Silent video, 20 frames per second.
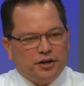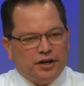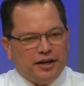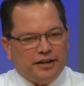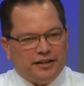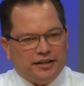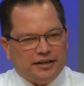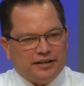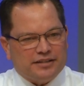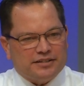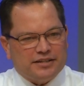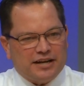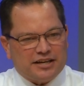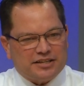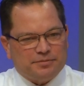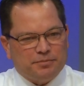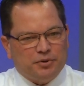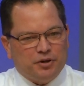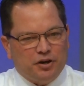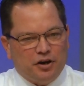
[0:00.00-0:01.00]
at the
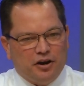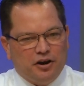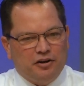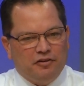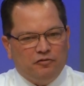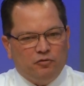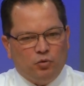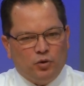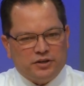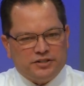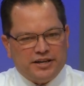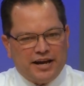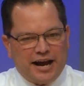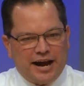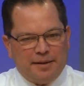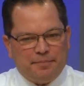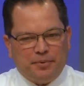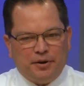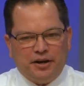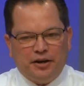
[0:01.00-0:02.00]
assessment of what's
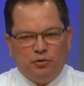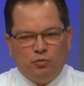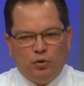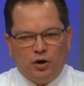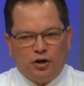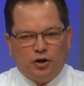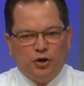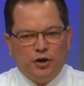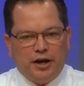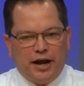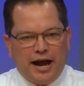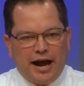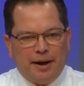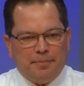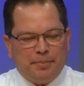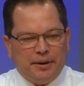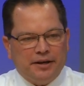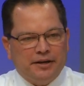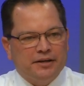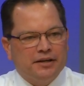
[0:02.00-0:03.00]
happening, what could
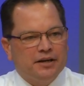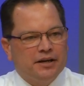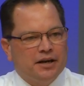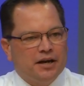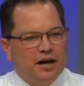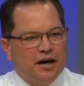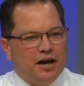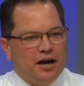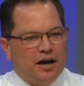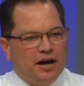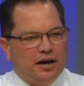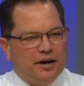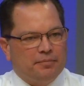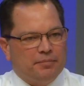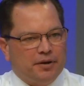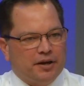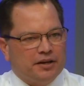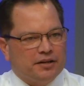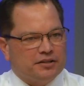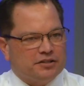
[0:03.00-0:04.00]
happen, and
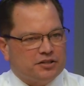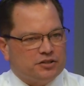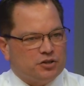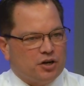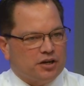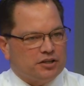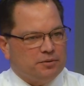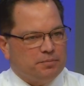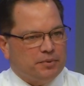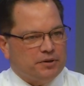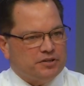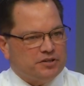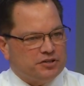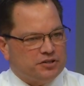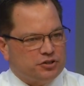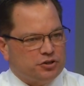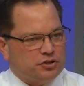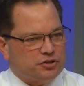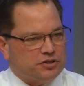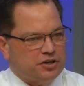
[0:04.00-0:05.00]
beginning to talk to
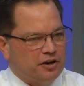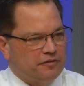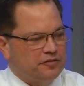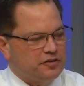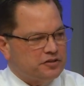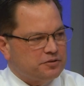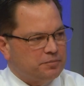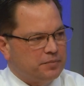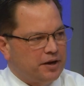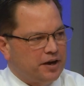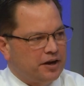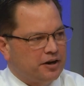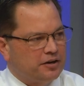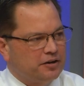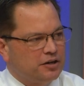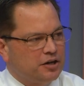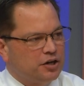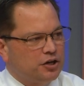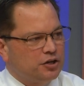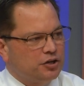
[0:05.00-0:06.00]
businesses yourself as a mayor,
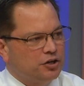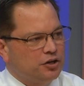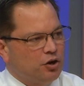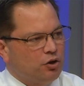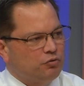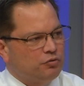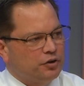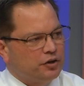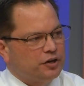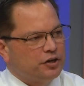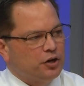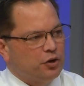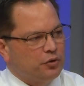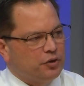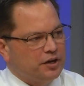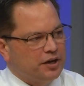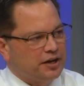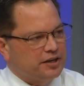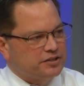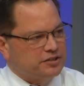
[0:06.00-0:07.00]
you don't really know
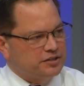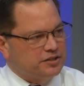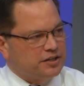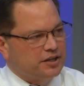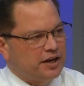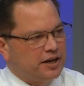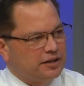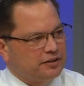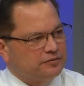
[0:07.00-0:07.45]
the answer to that.